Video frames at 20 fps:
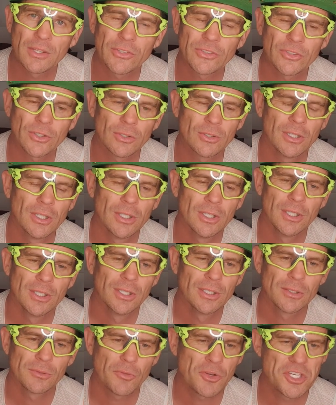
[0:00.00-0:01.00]
So,
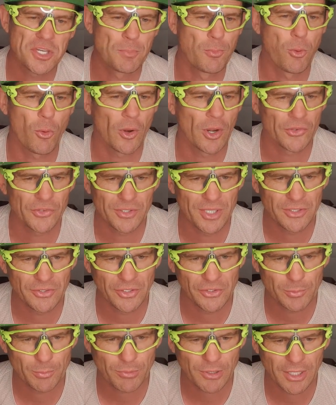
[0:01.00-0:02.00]
Richie Port doesn't need
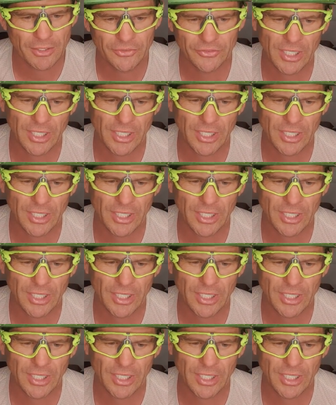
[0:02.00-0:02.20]
disc brakes.